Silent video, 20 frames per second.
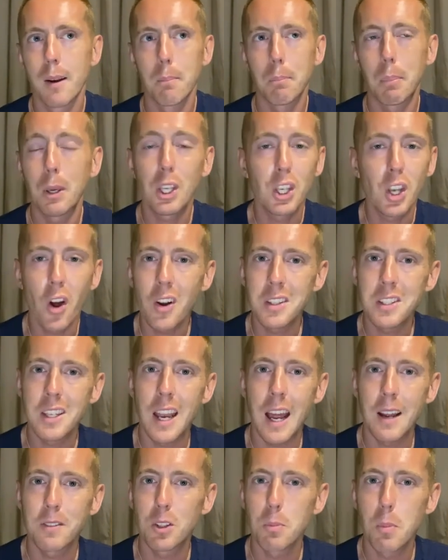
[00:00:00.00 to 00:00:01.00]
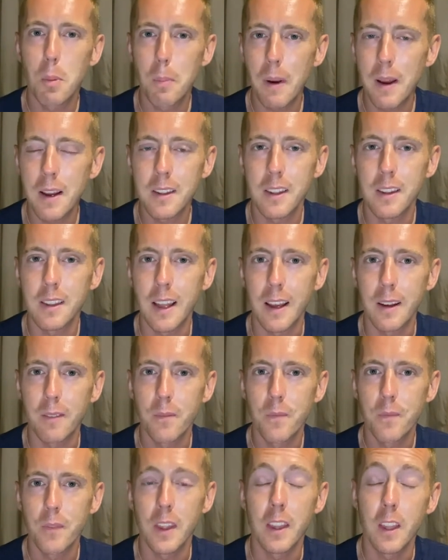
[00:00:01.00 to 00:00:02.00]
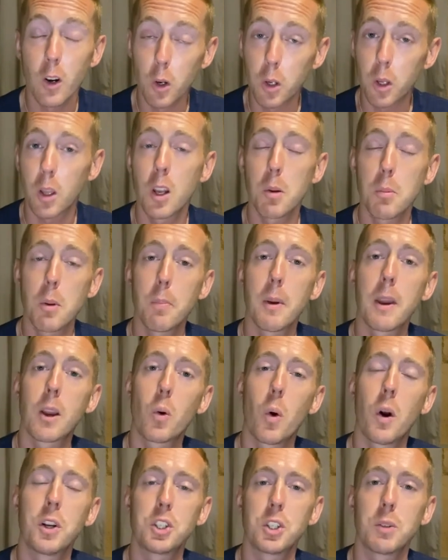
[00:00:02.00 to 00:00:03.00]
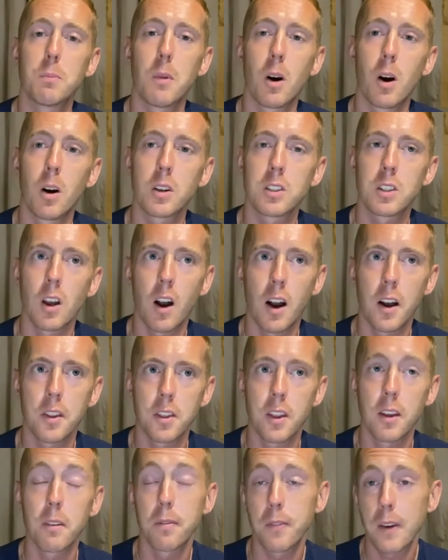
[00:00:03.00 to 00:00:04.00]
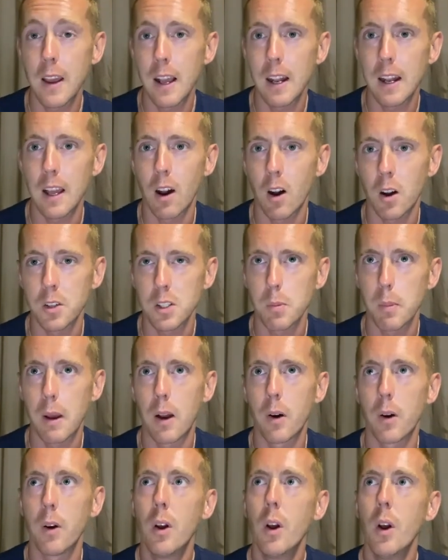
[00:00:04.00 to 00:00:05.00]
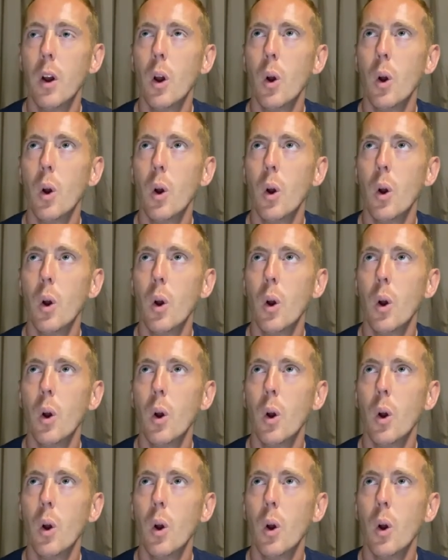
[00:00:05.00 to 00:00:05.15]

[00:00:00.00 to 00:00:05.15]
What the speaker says: But United have to be better than that. And there are going to be big question marks, I think, fairly asked about